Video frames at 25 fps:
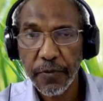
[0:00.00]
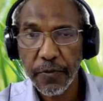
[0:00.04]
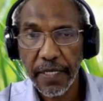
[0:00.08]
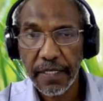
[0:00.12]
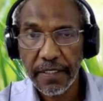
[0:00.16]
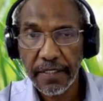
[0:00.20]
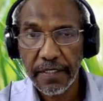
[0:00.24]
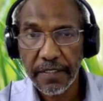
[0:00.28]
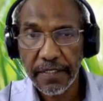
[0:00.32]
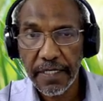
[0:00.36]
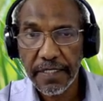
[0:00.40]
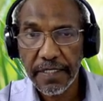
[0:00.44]
we
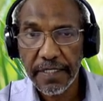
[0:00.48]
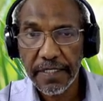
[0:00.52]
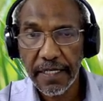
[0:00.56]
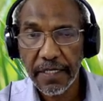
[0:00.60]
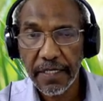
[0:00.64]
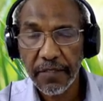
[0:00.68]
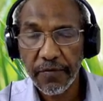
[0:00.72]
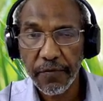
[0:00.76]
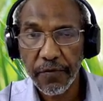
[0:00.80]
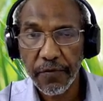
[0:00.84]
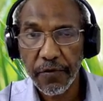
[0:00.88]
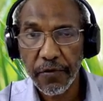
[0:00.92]
can adjust
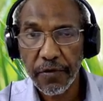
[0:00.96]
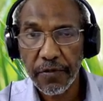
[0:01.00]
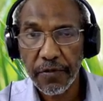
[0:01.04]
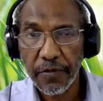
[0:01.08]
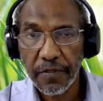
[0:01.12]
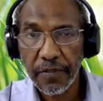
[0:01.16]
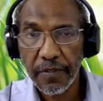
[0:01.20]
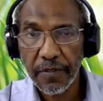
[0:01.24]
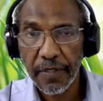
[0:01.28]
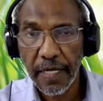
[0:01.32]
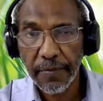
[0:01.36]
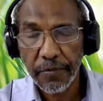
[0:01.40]
that
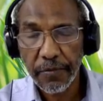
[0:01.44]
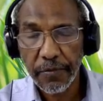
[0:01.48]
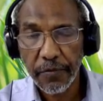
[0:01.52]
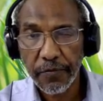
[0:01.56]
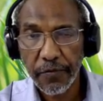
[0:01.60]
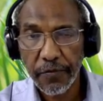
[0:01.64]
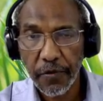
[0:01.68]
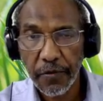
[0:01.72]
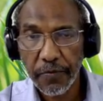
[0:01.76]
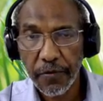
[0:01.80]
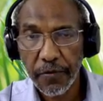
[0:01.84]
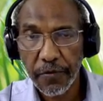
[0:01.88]
for up to
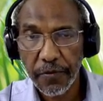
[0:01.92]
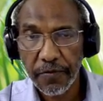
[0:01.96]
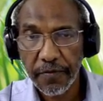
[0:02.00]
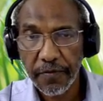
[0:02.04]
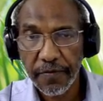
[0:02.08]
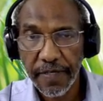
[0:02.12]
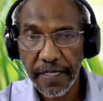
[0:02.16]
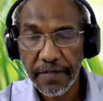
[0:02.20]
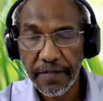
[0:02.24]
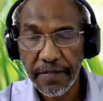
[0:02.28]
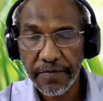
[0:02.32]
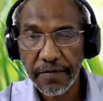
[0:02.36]

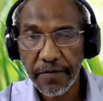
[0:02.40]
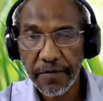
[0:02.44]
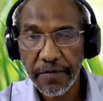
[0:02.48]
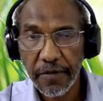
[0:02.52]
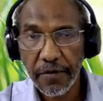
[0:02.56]
4.5